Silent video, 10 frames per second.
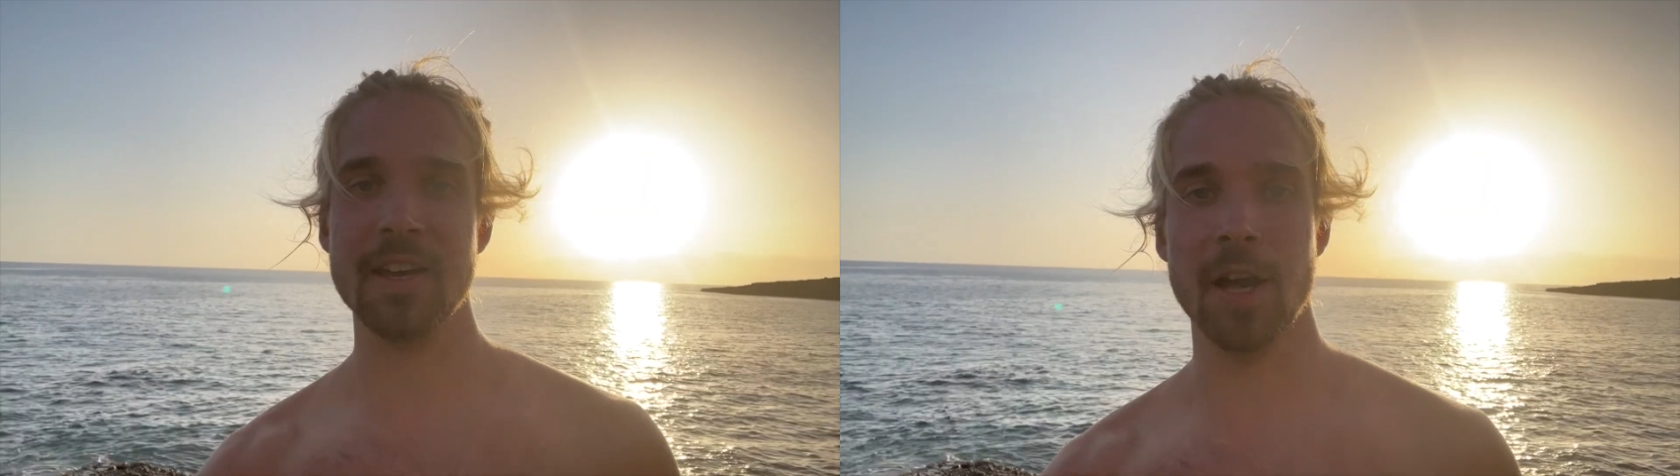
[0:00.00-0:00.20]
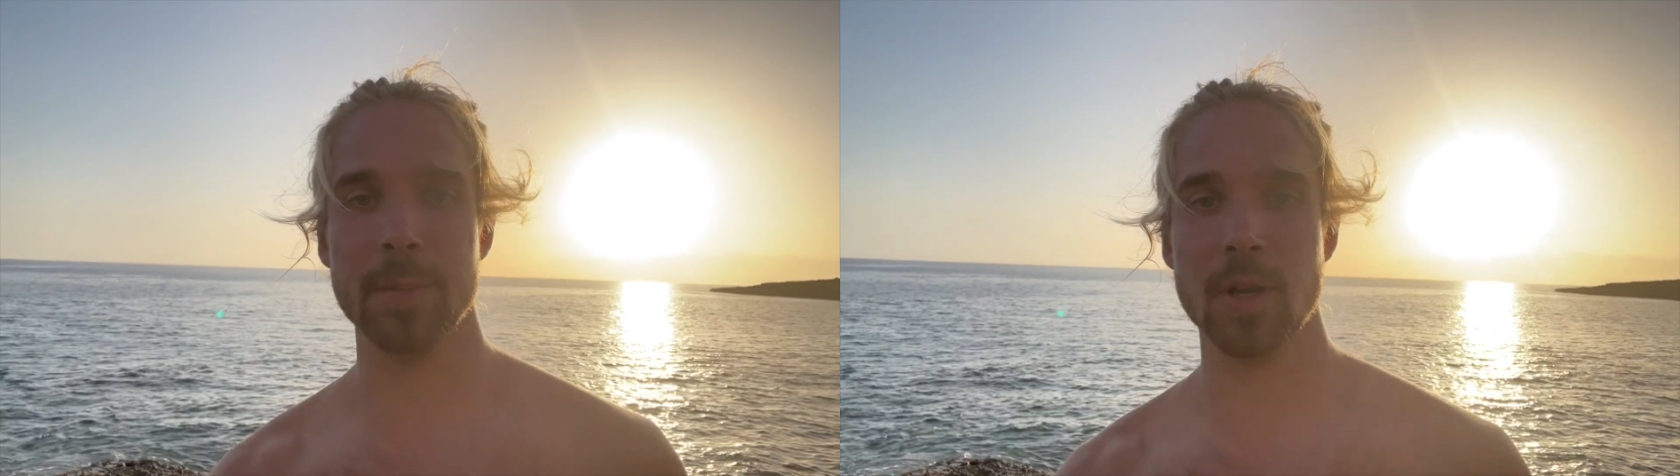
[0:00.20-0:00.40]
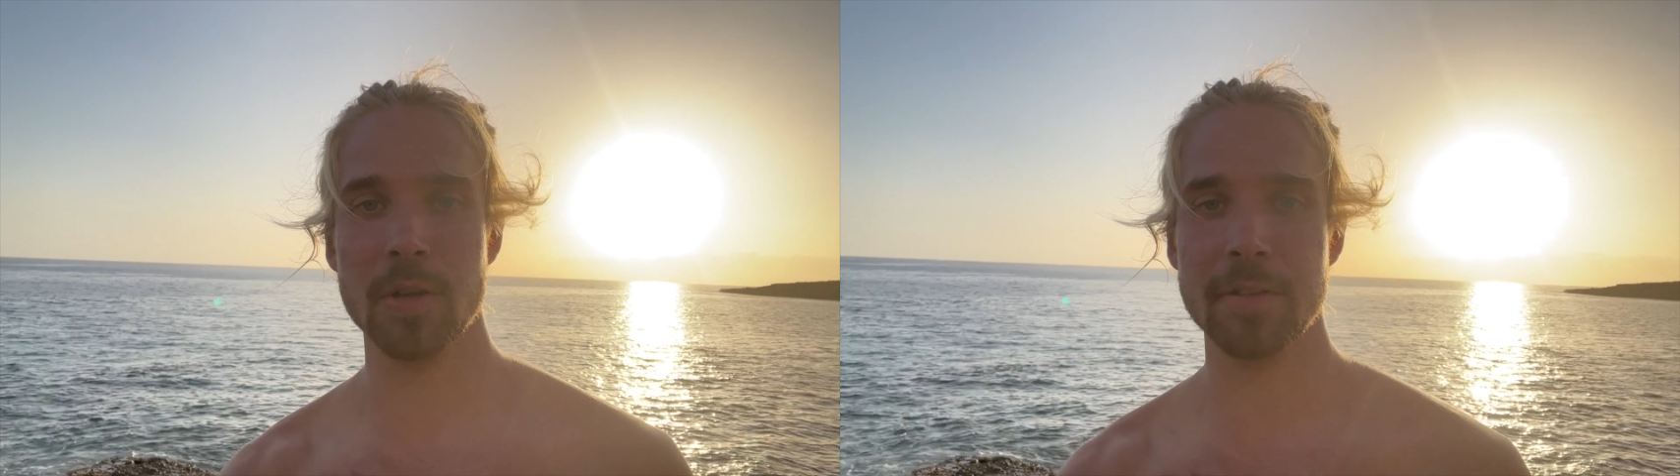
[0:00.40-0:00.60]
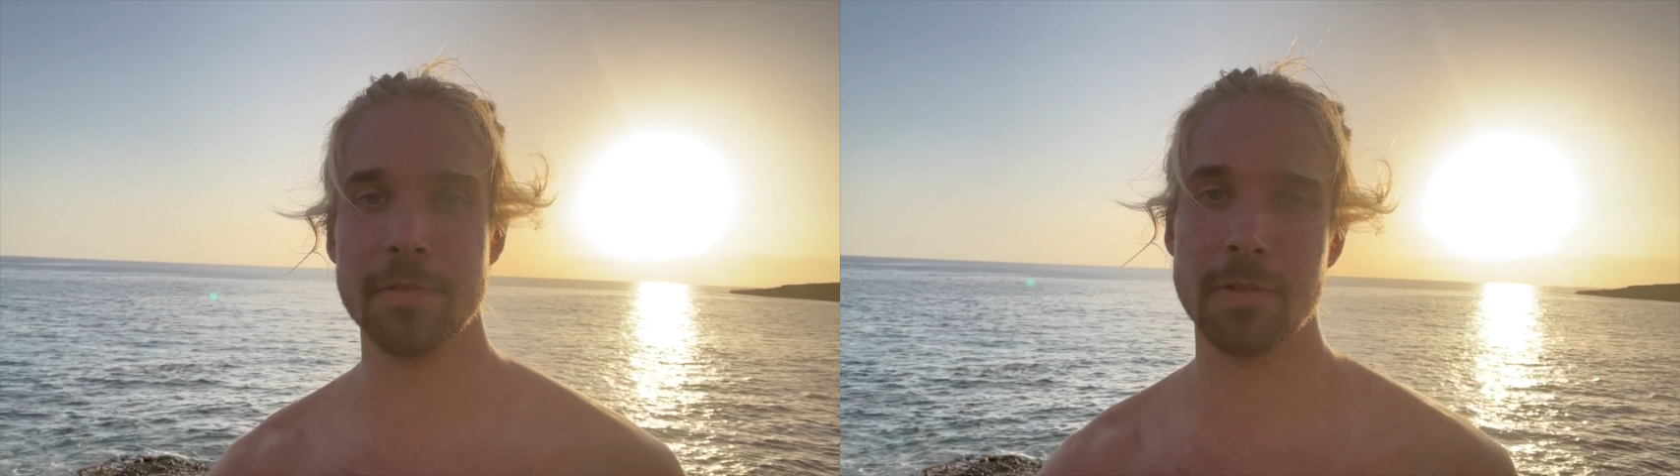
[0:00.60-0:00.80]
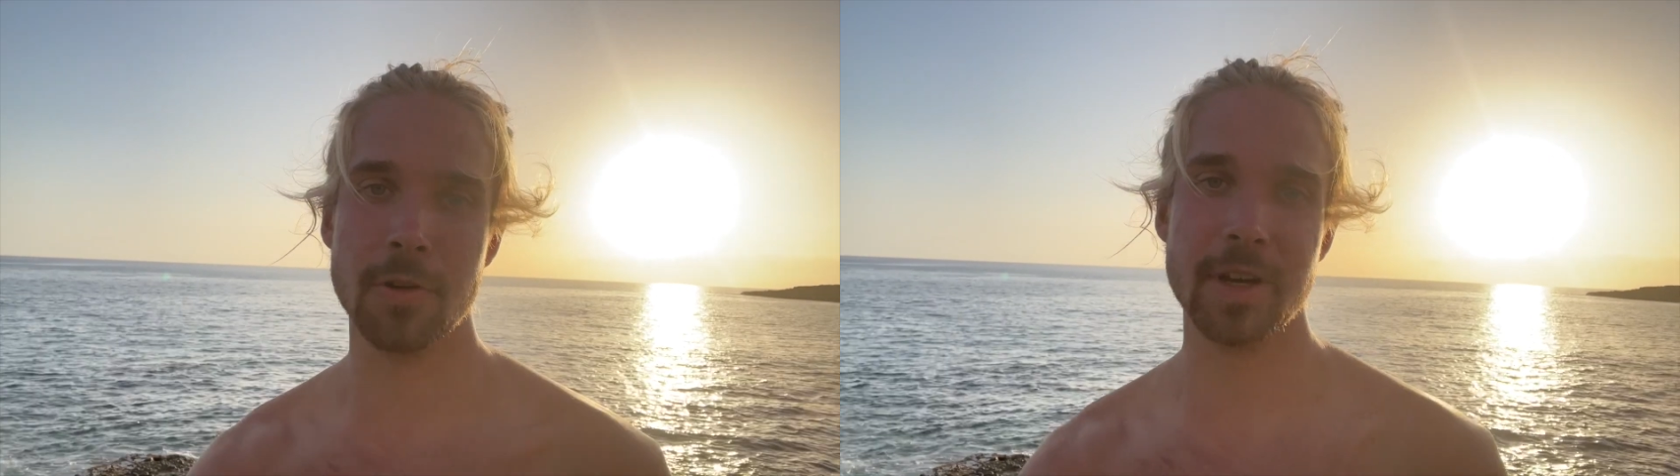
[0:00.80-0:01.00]
I'm going
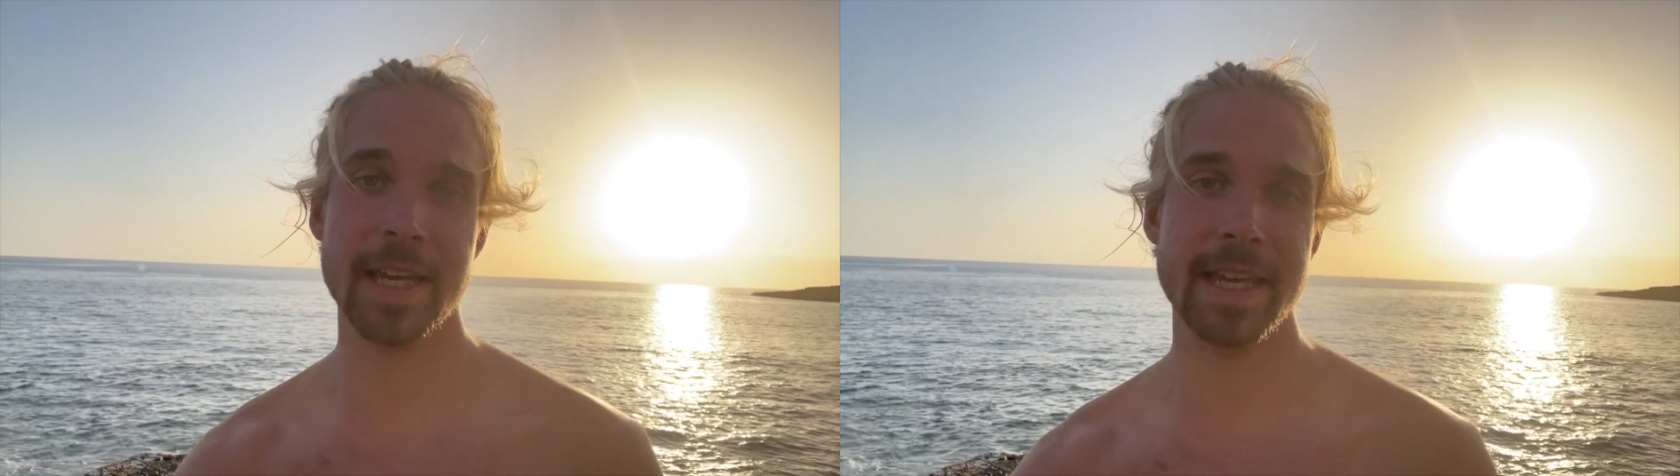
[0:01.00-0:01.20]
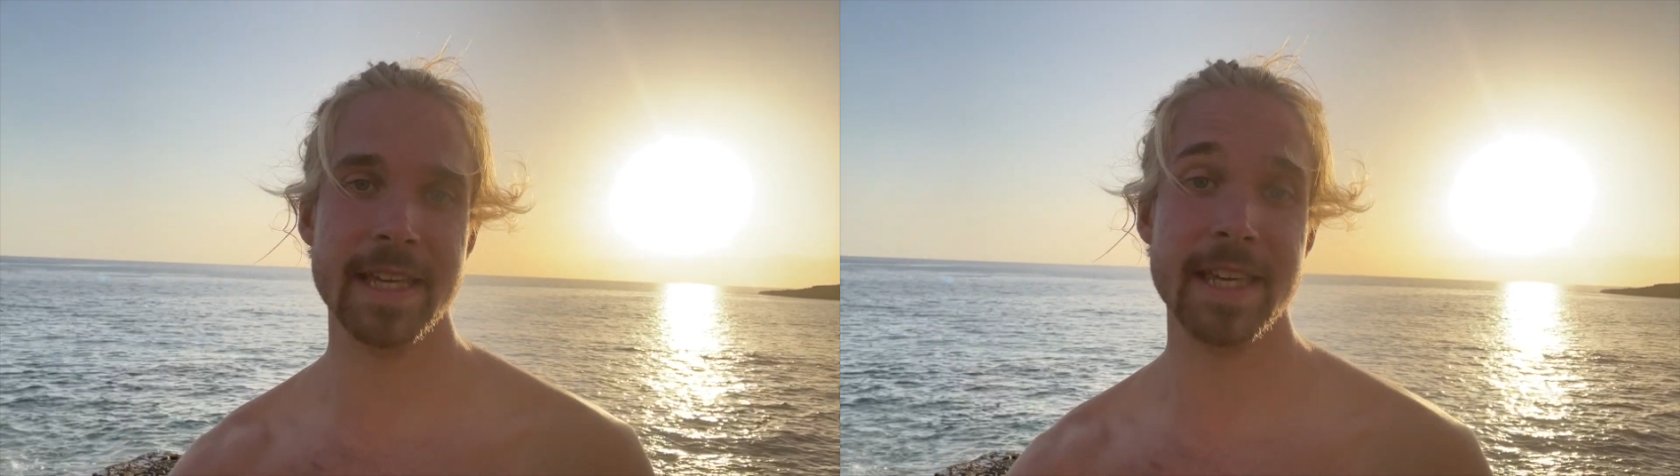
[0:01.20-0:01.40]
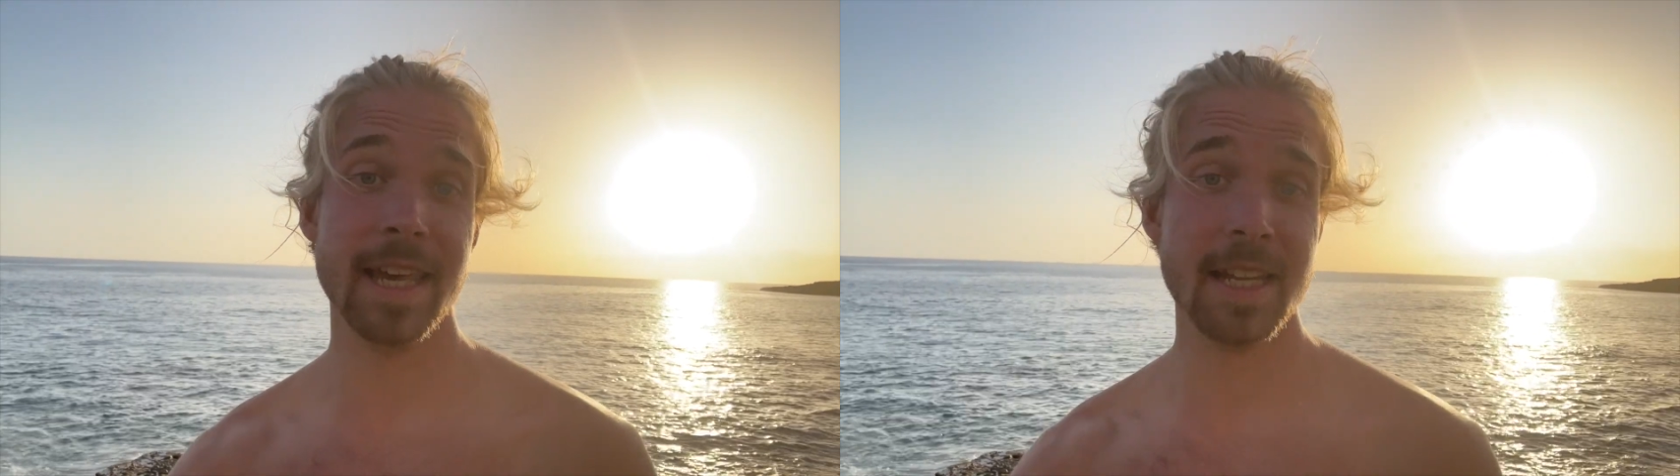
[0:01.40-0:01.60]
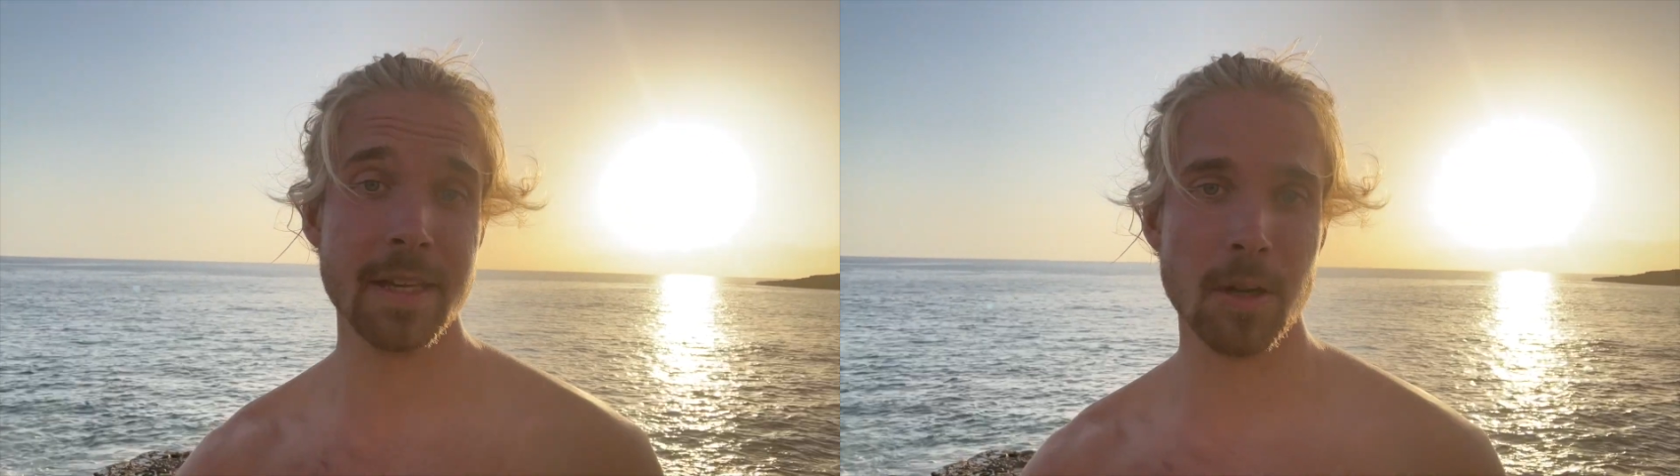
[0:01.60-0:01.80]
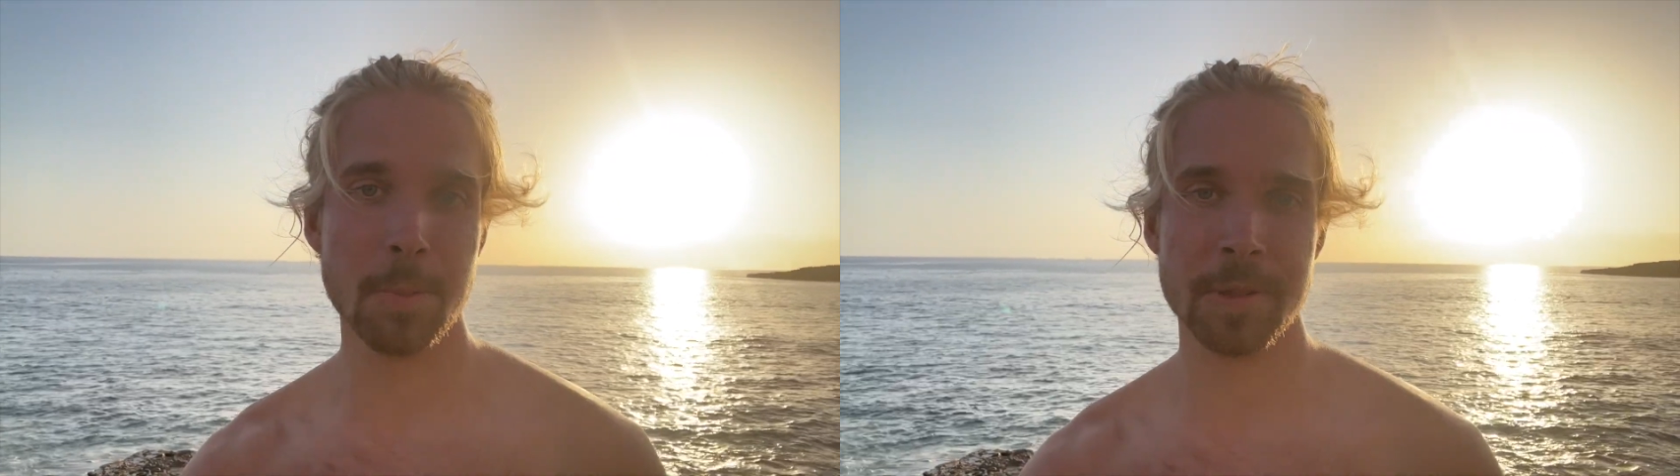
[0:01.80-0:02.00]
for a
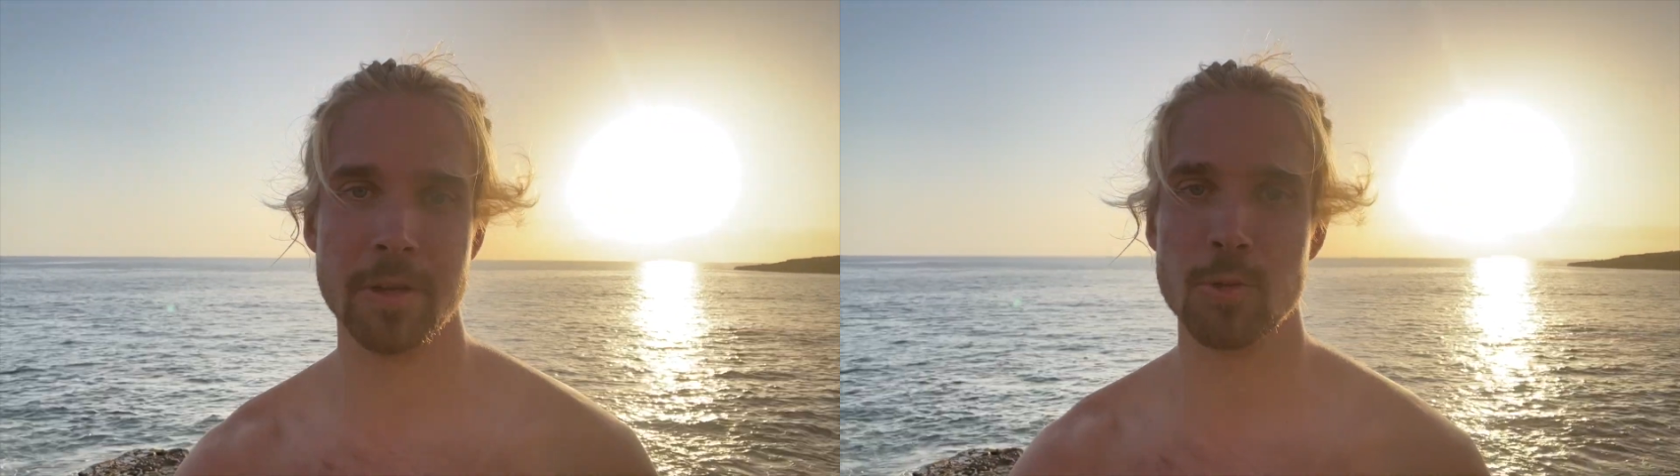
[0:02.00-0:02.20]
helicopter